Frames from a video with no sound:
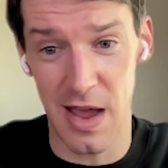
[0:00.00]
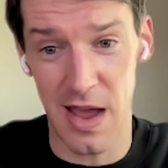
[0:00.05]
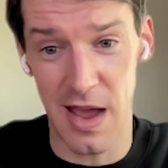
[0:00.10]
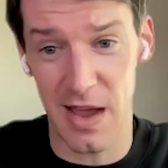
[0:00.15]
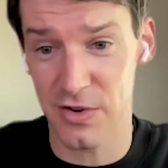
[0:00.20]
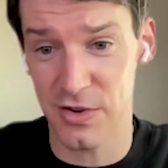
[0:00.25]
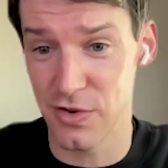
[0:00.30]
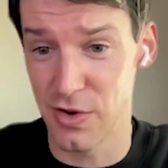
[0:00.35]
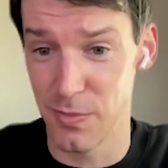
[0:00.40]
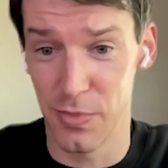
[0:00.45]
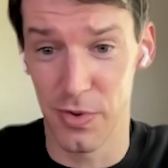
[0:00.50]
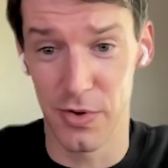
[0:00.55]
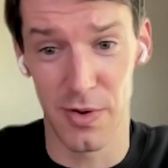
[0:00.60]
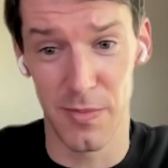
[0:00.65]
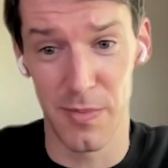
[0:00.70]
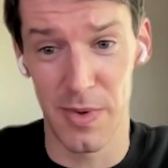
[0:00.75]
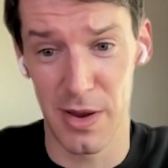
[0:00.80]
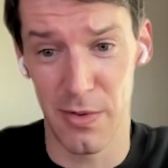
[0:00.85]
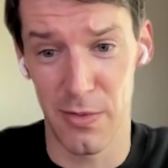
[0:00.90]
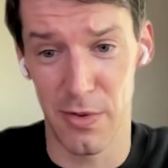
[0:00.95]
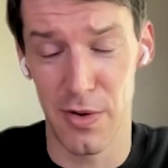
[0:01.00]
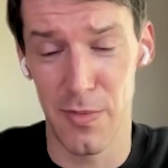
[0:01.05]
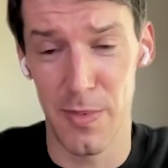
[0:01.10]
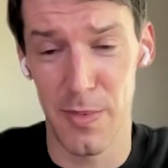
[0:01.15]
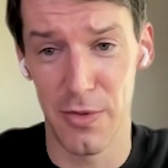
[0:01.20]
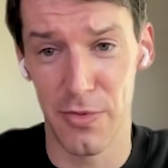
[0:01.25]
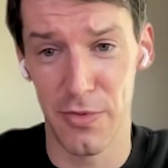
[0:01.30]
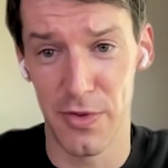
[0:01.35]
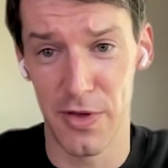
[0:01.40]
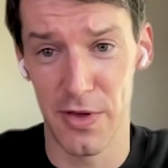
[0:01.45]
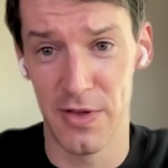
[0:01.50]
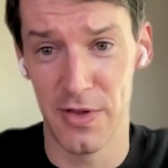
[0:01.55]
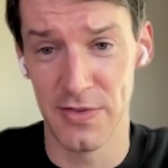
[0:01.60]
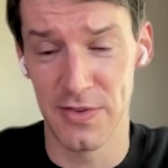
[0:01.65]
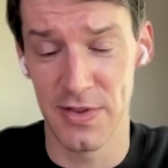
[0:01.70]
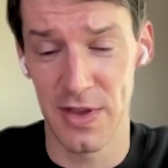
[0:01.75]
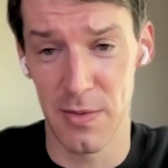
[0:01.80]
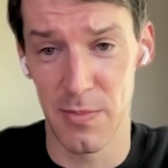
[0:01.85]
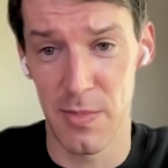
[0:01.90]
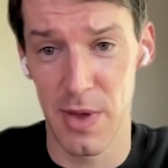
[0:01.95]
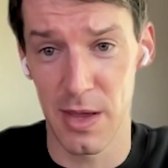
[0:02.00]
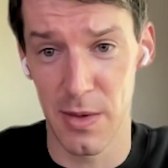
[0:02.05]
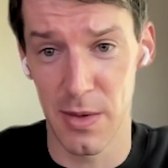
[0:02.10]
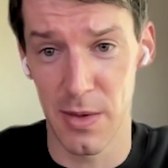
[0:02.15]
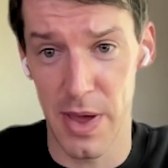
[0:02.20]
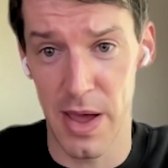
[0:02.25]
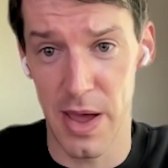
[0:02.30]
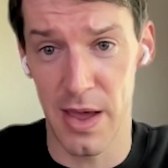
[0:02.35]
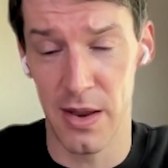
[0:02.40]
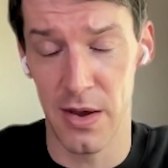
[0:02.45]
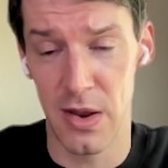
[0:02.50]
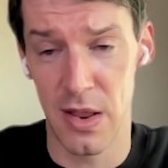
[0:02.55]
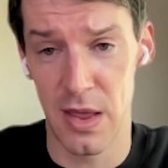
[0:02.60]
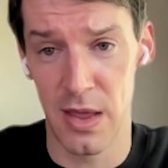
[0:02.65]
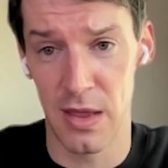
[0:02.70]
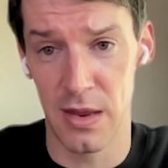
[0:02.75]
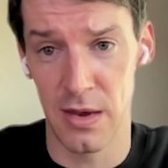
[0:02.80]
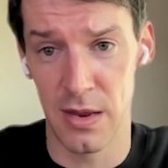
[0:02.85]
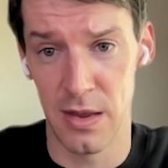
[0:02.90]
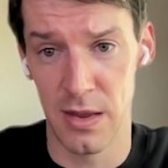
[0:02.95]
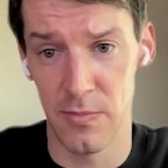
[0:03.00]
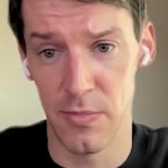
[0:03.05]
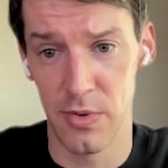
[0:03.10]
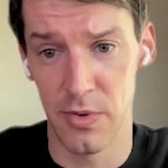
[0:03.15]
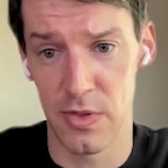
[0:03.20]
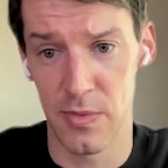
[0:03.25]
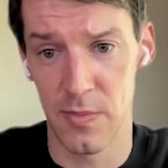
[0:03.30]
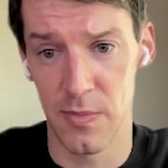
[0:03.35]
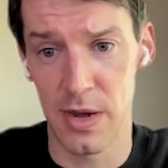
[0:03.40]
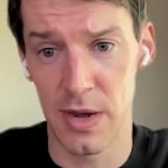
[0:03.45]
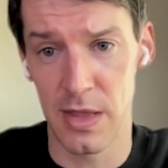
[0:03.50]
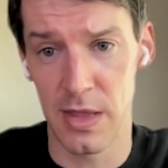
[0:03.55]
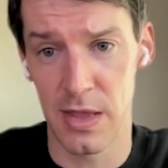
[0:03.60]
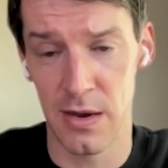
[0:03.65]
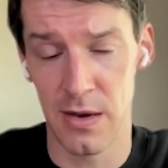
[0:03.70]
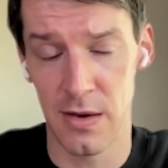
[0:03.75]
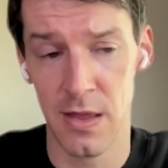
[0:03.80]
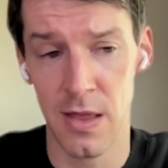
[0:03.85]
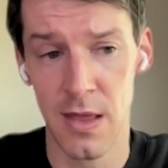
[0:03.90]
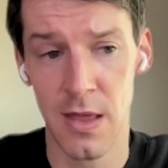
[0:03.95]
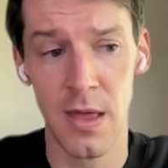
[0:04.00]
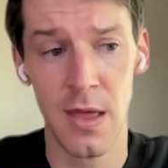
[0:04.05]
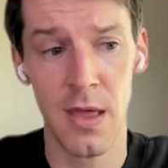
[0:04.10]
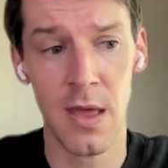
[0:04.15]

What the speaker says: actually put your money where your mouth is and make a bet and put the money in.